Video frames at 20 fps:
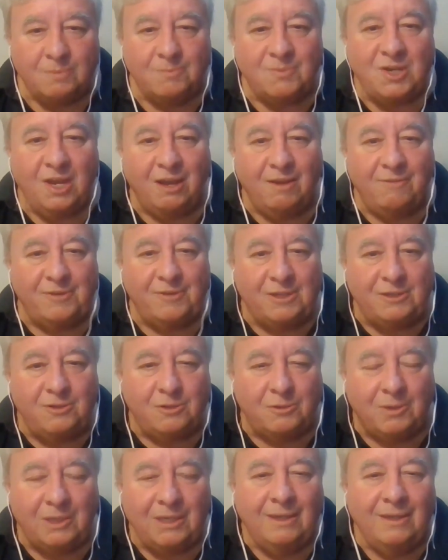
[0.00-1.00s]
himself
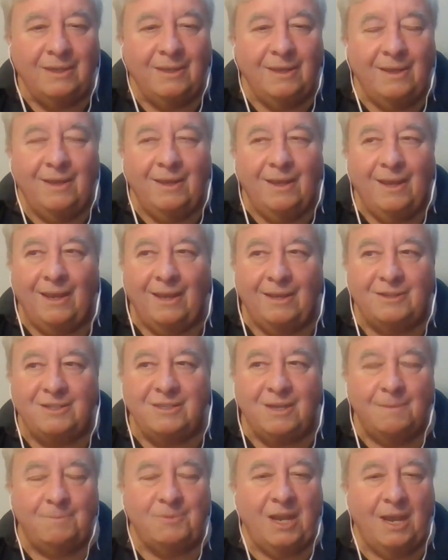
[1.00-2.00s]
into it, and
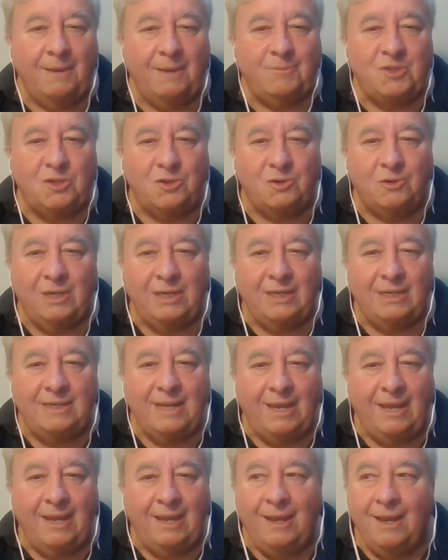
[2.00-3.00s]
sometimes during a
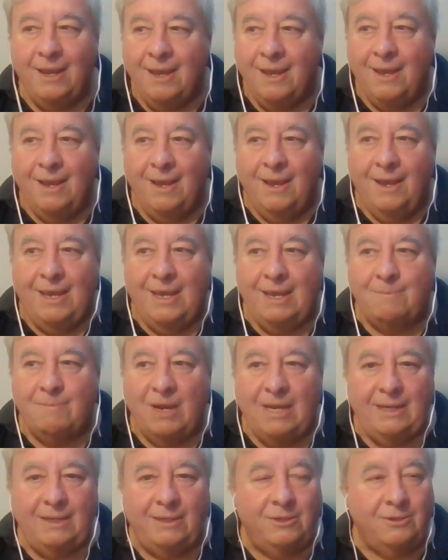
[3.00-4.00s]
day he
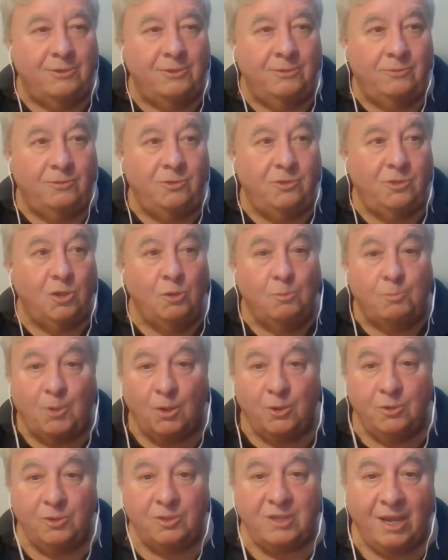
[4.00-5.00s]
might do two
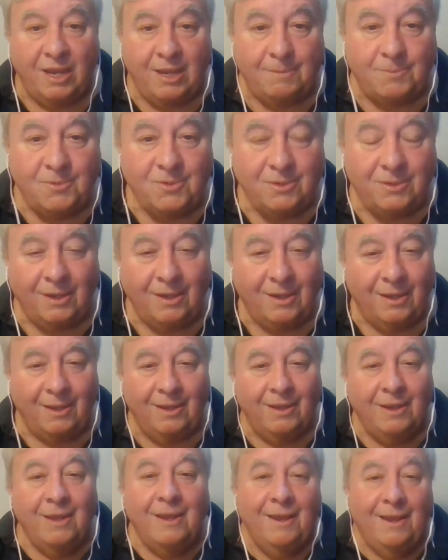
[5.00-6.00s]
prototypes.
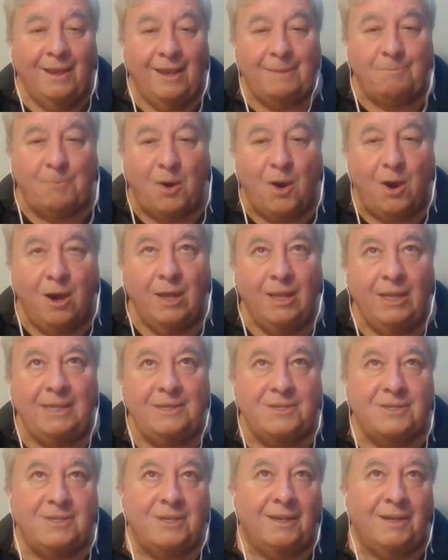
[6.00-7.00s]
And Paul
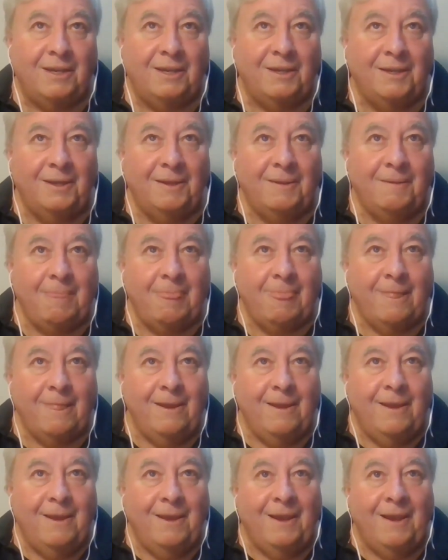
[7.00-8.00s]
is a
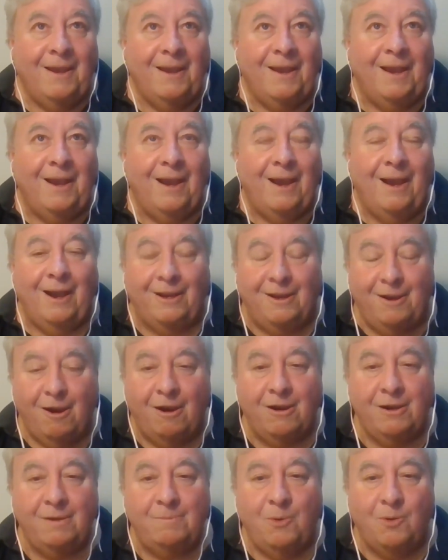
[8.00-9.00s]

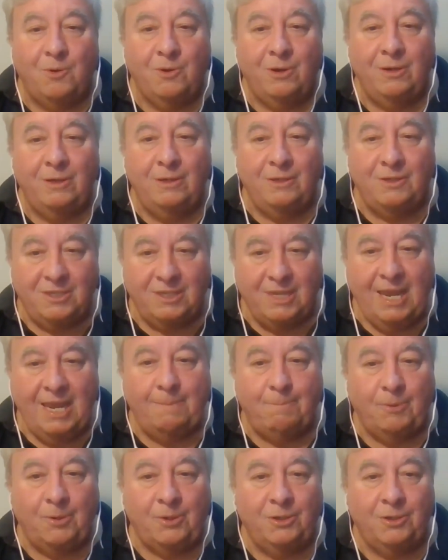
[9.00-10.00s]
cardboard,
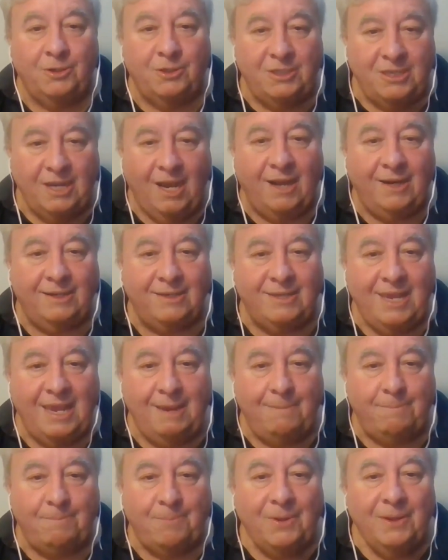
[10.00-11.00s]
stapler, duct
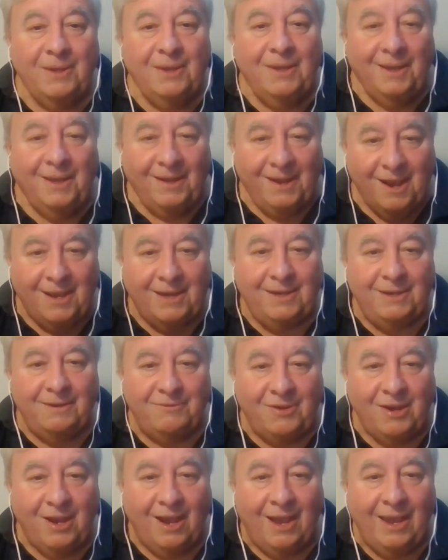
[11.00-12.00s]
tape kind
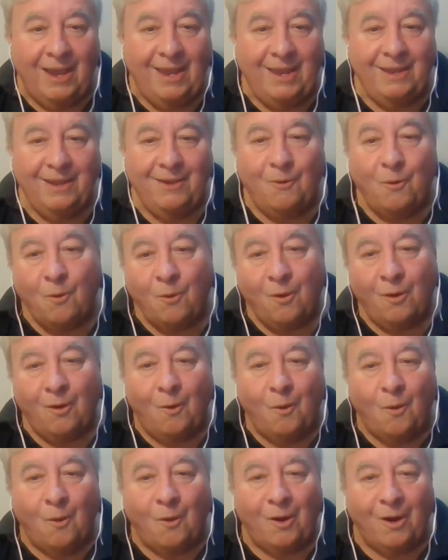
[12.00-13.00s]
of guy, or
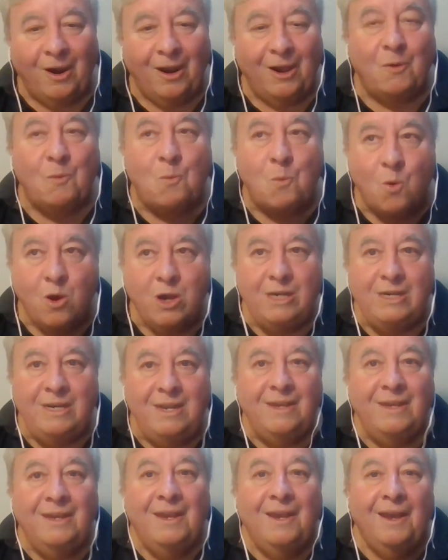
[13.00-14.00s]
a
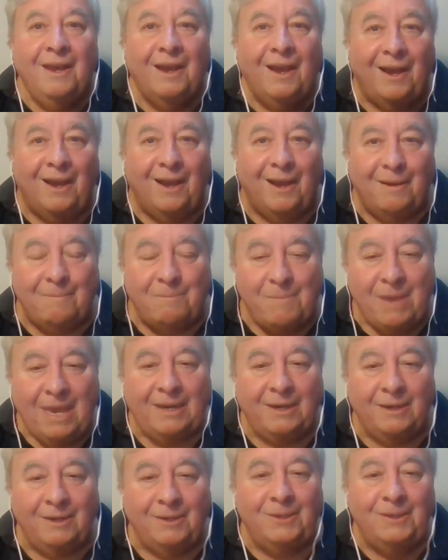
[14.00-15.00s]
wood,
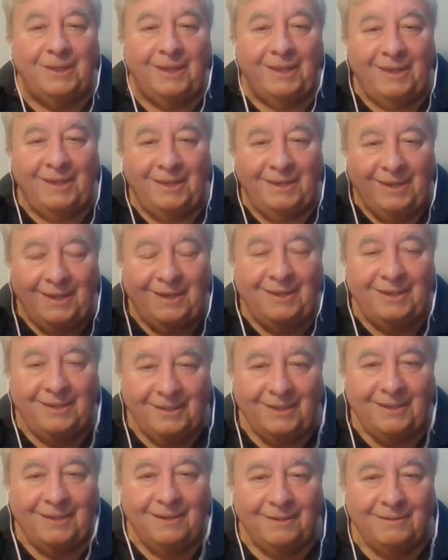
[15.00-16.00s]
metal,
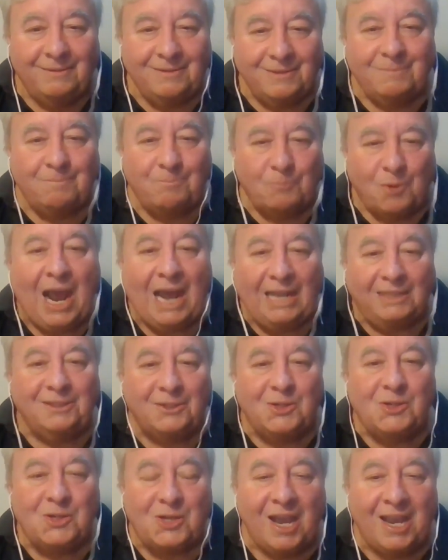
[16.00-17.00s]
and
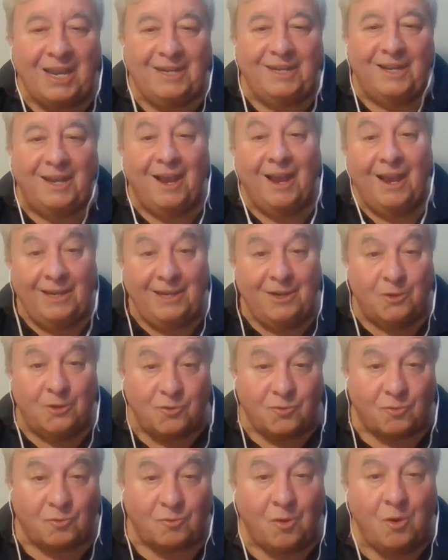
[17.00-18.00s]
practical kind of guy, and he'll
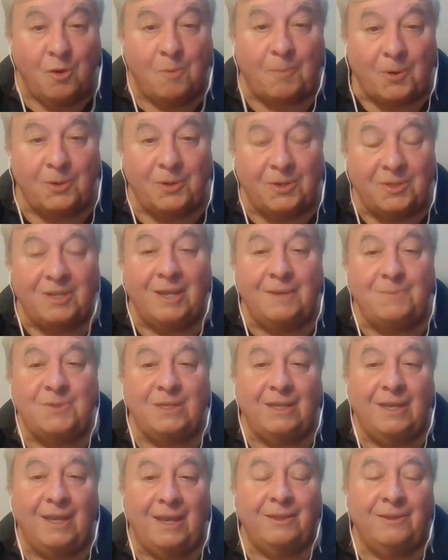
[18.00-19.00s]
throw prototypes
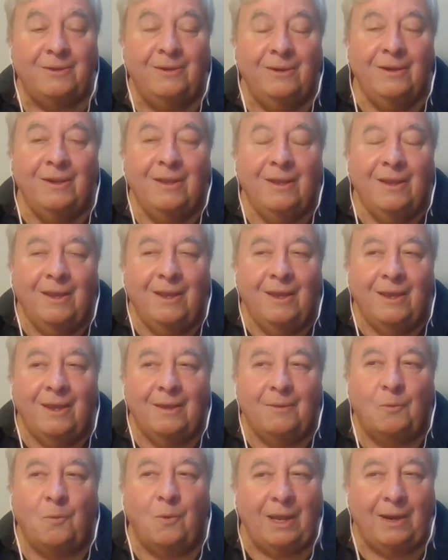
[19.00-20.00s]
together.
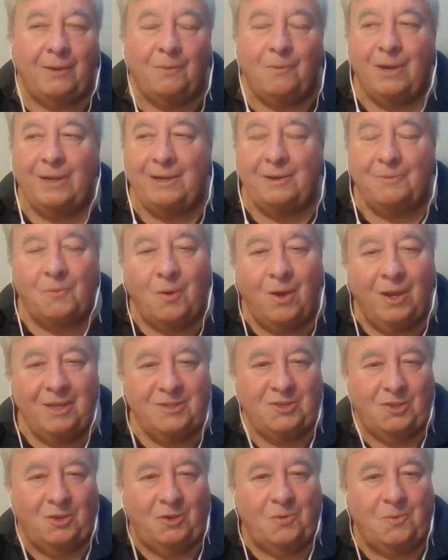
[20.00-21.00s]
What it
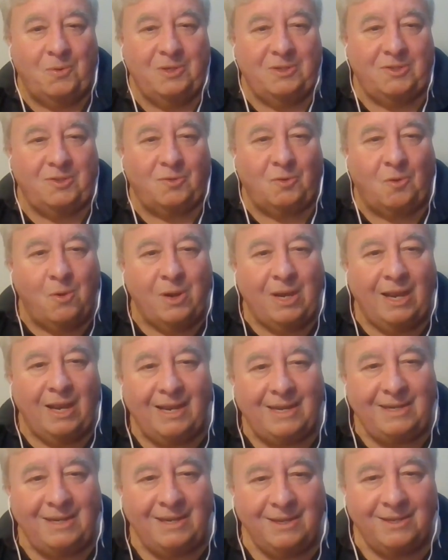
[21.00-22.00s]
was, though, was throwing
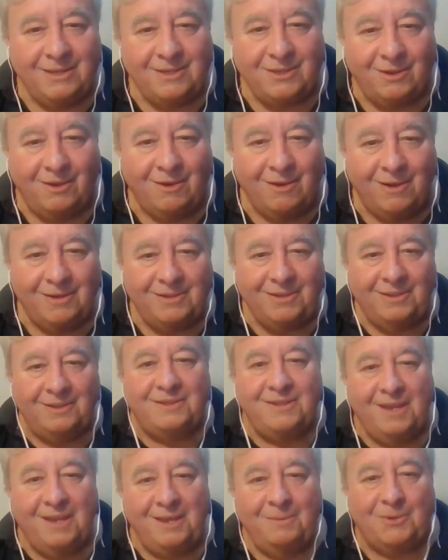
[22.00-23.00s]
ideas onto the
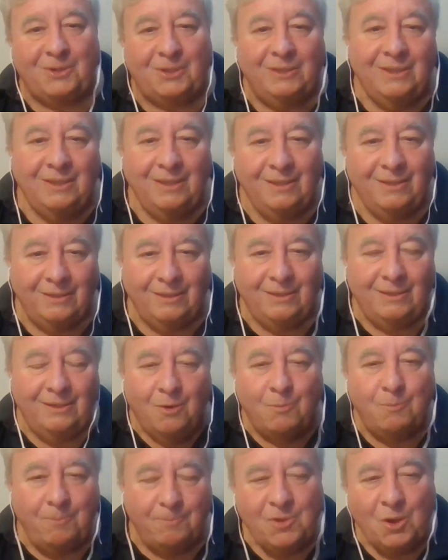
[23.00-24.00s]
table. And
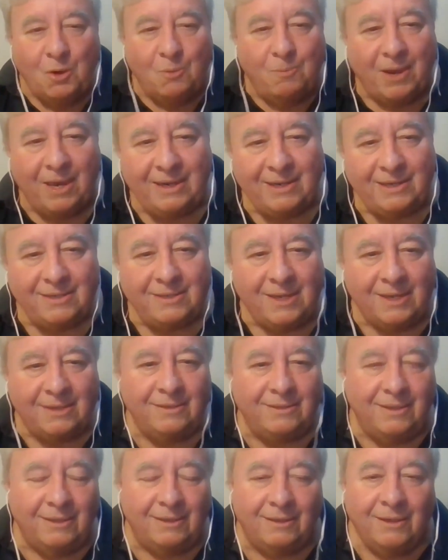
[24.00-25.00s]
no pun
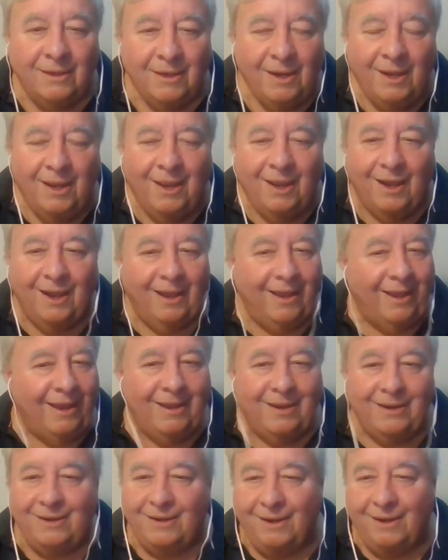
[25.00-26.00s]
intended there.
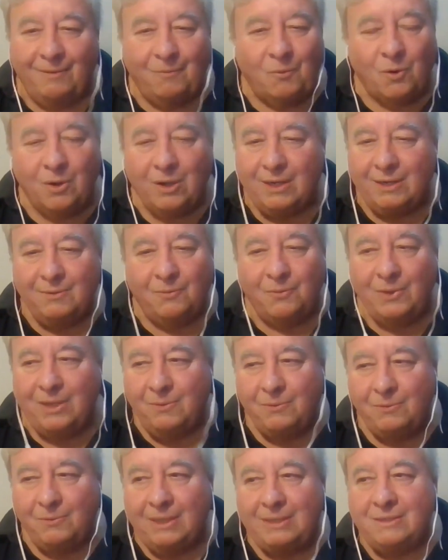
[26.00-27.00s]
And working,
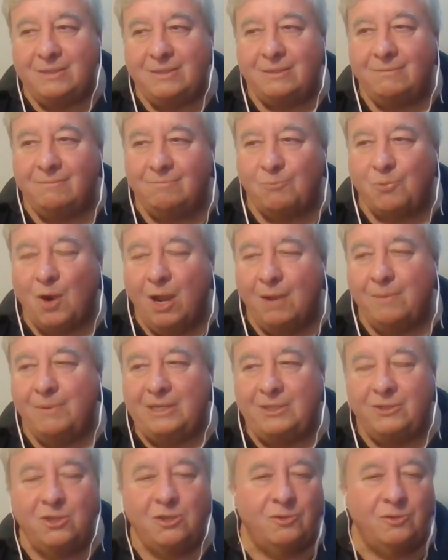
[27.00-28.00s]
we in
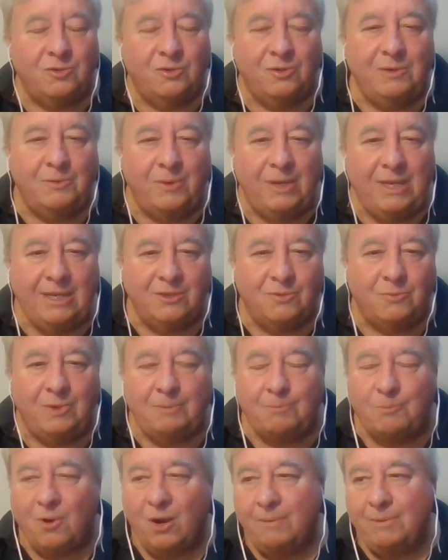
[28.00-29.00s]
probably 2 3 weeks,
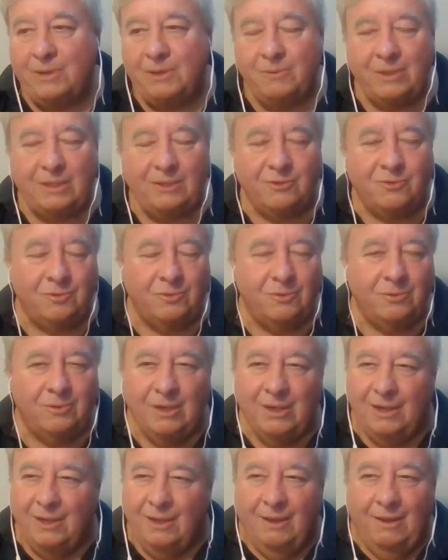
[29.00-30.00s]
we probably went through
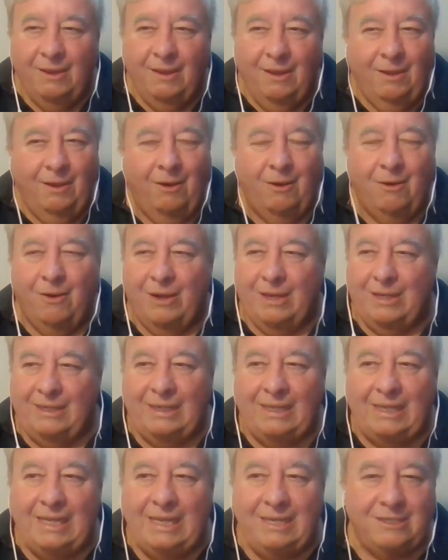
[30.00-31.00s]
at
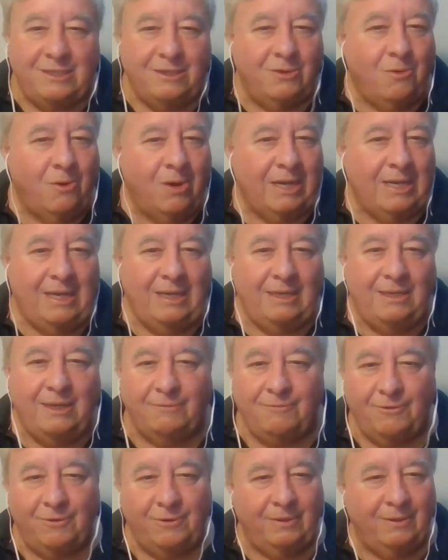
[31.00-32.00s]
least 20
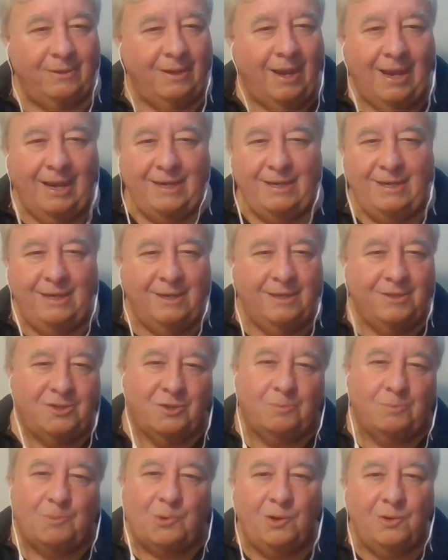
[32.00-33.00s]
different ideas
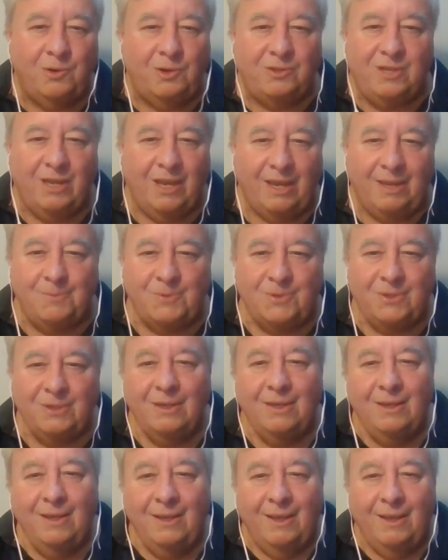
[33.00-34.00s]
or prototypes.
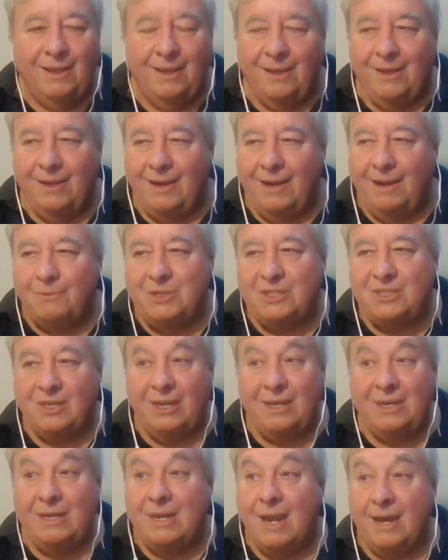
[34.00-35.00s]
And I would
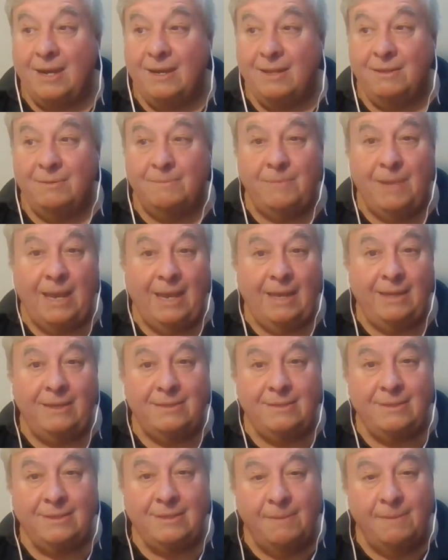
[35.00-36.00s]
say none of them had
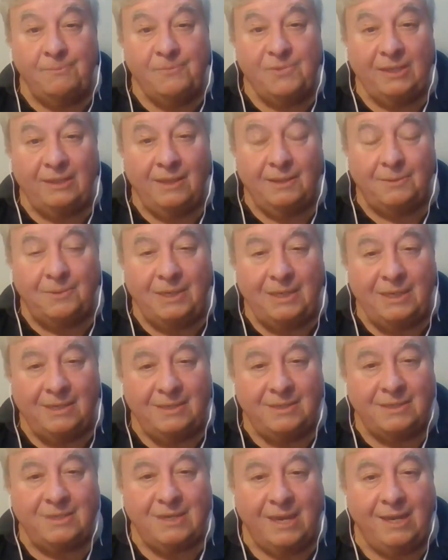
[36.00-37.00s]
something that we
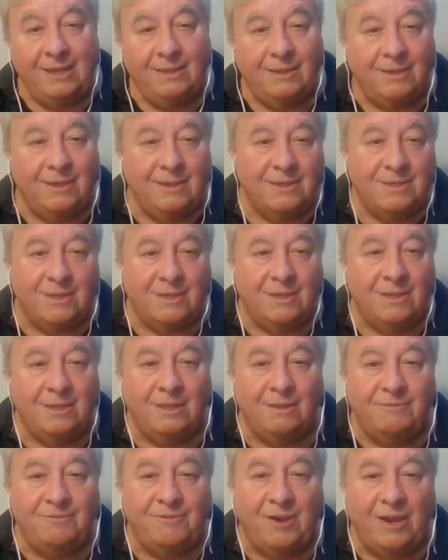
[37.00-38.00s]
didn't take that isn't
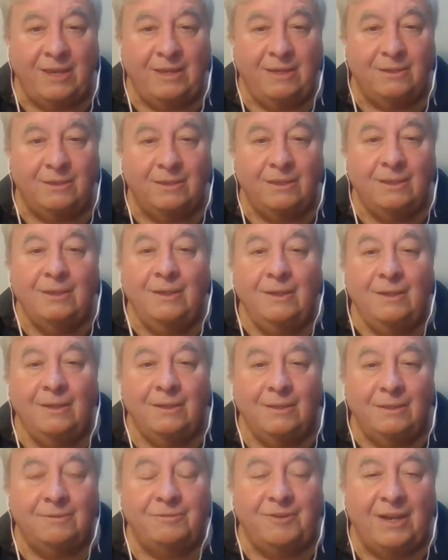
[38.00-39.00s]
in the final
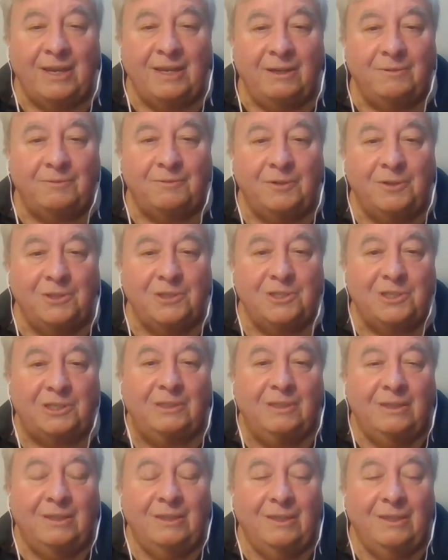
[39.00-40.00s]
version.